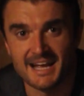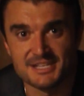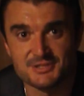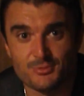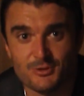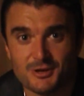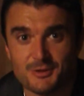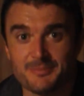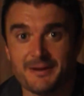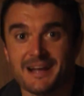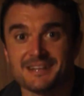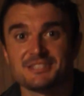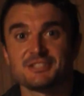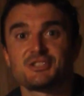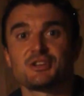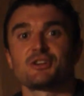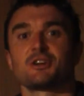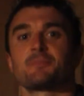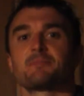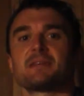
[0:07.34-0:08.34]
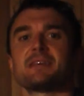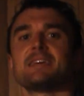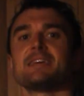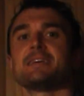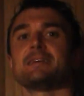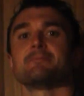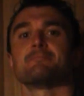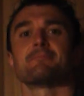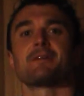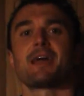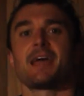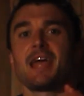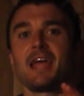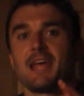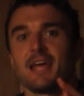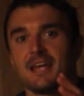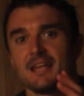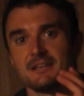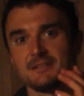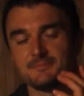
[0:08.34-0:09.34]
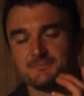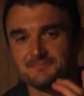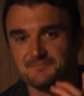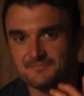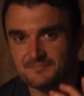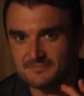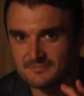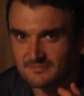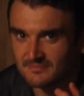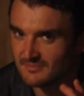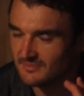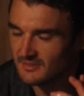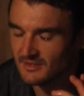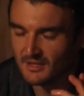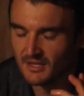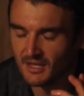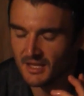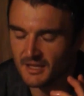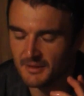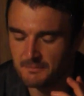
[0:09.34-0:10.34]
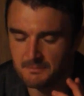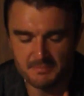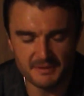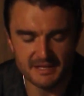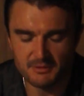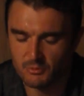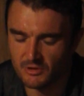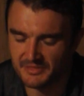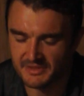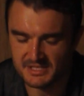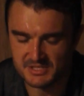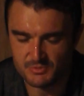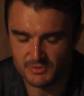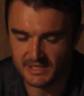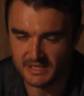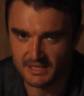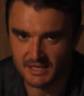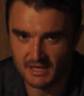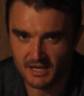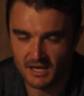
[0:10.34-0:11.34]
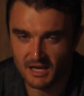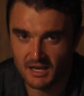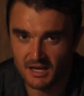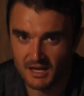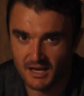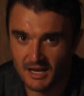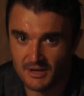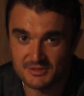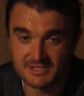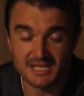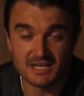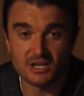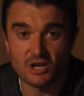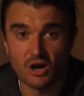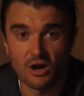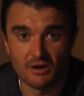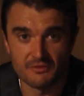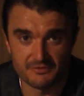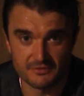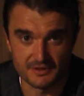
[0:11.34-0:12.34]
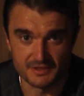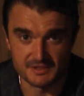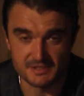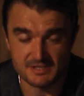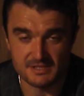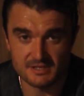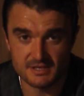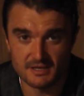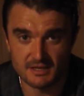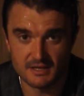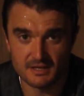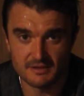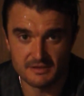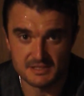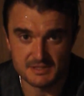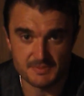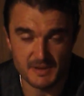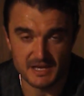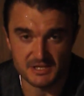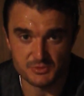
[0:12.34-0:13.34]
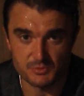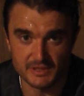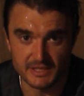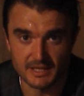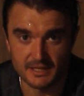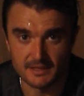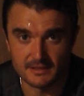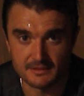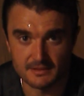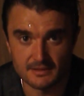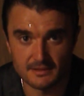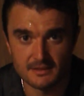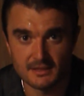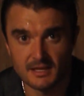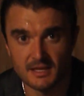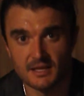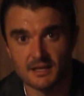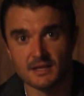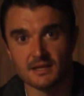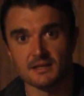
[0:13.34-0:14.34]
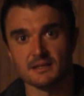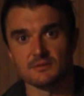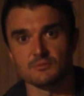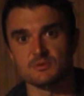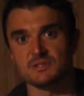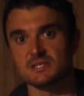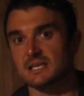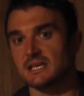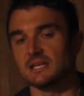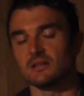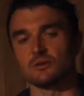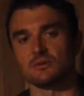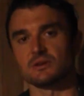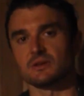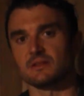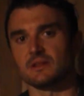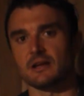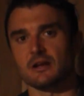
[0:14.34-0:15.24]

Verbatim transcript: guys, welcome back to Turn Up The Heat, and a big one this week. I was at a conference this past weekend and was keynoting